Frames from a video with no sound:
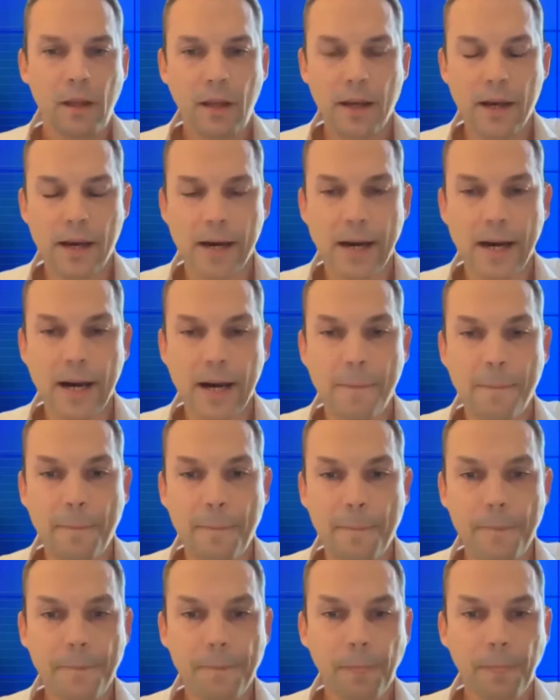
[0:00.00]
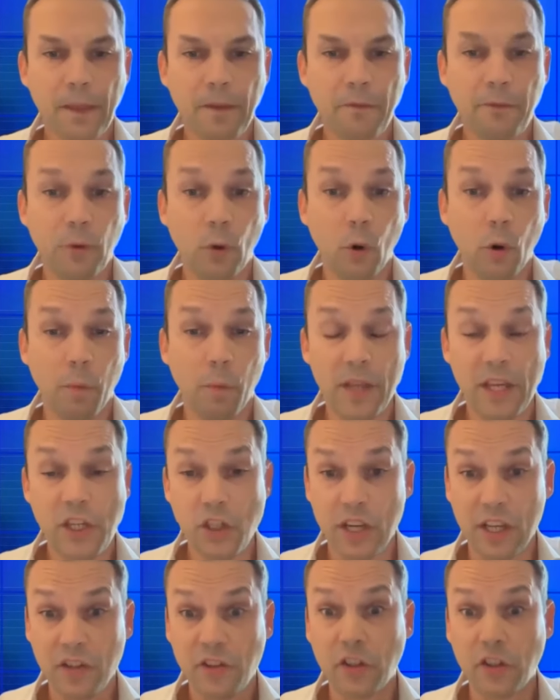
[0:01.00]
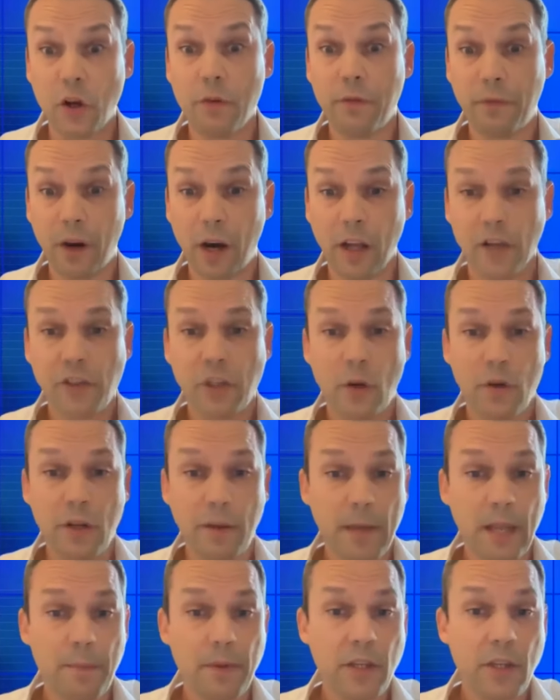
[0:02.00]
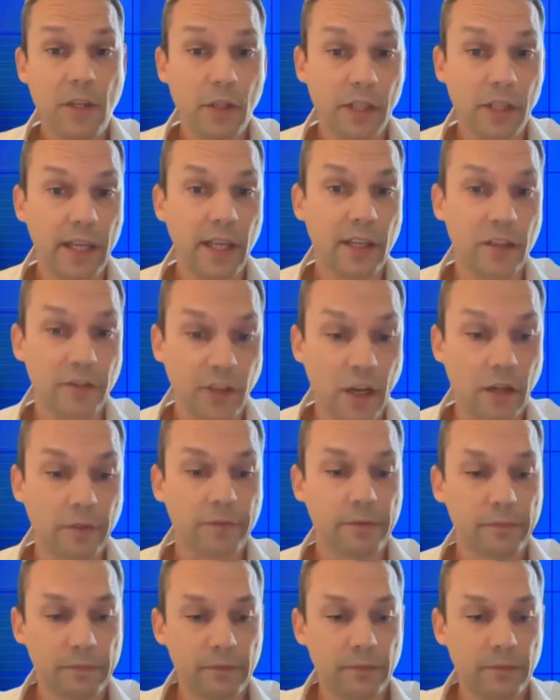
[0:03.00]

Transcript: for this year so far. Tony, maybe you can kick us off.